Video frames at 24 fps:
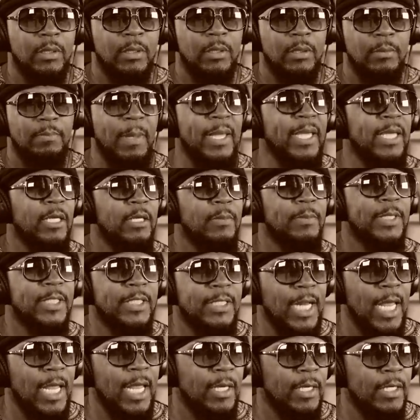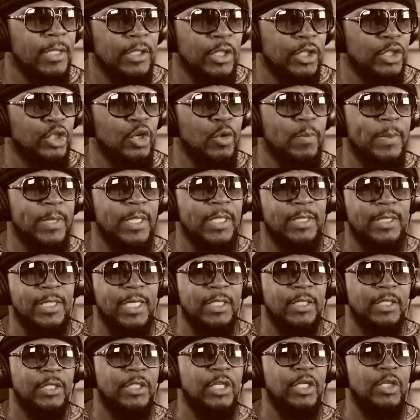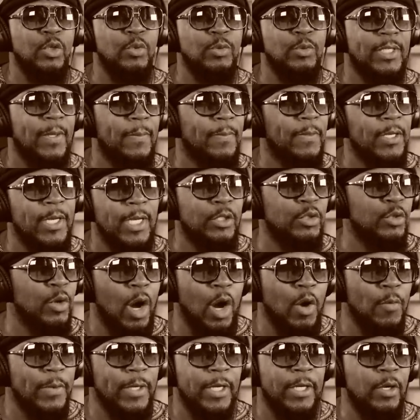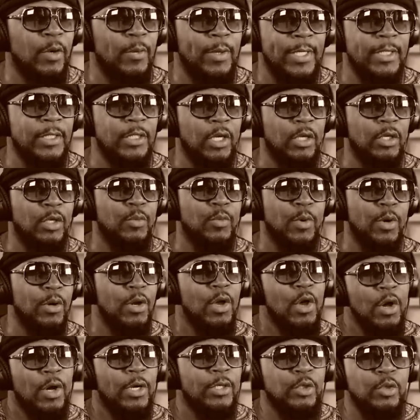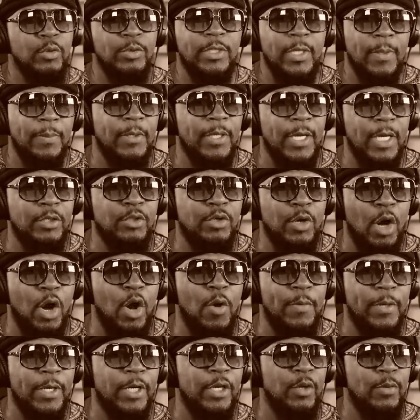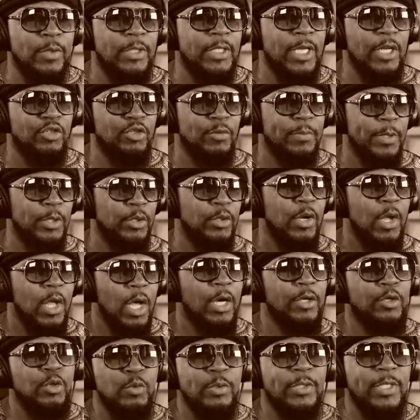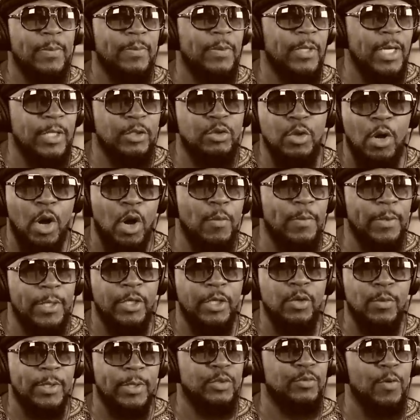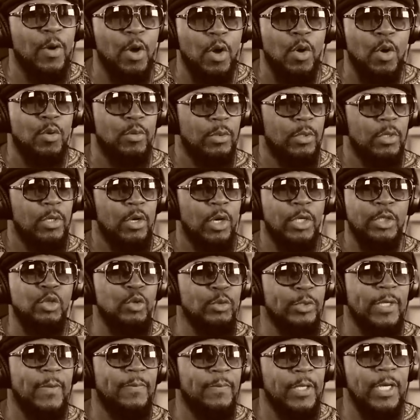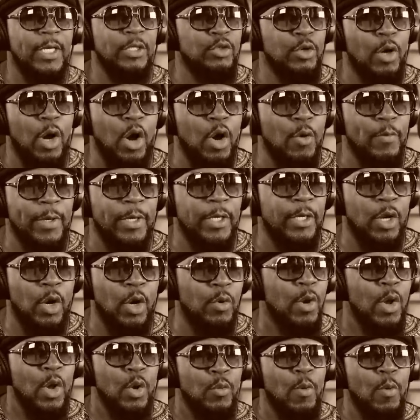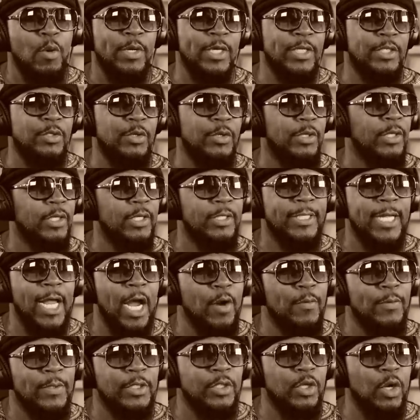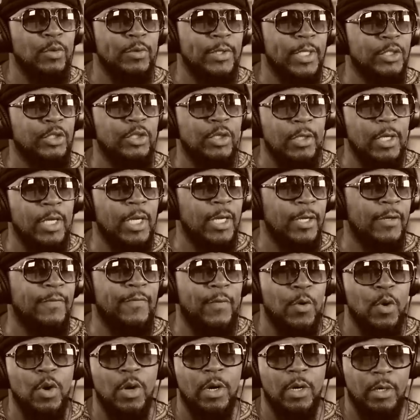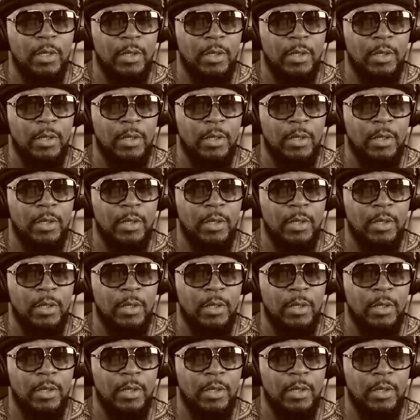Making a mistake is a stupid decision to do something that you already know isn't going to work, or do something that you already know is detrimental, or do something that you already know is wrong, or do something that you already know won't get you the desired result that you're looking for.